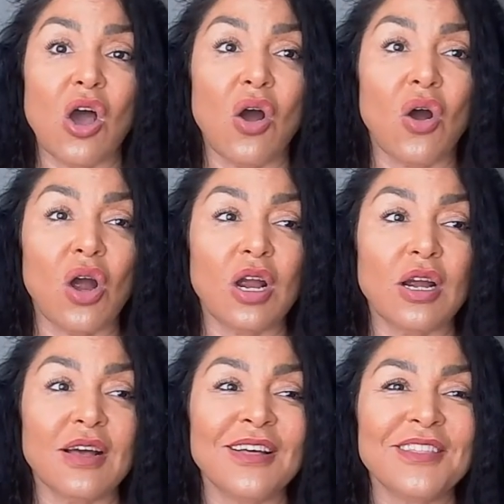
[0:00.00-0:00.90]

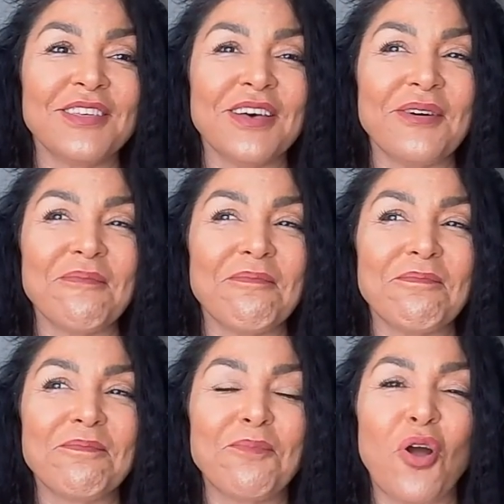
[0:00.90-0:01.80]
are the
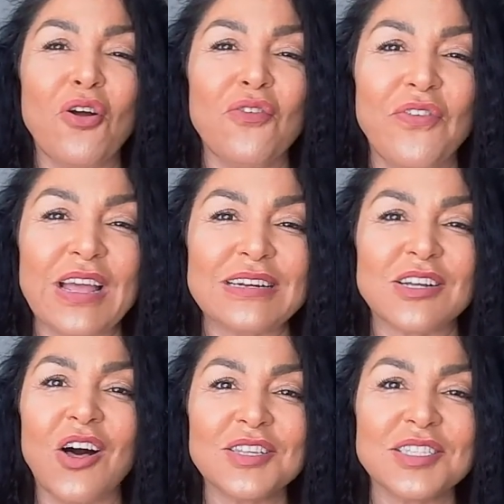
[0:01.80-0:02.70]
perfect,
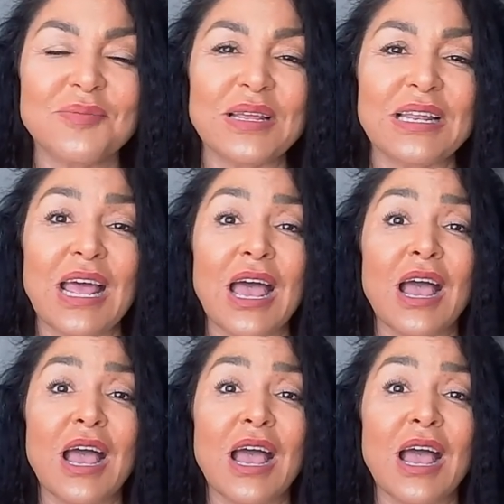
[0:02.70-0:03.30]
ultimate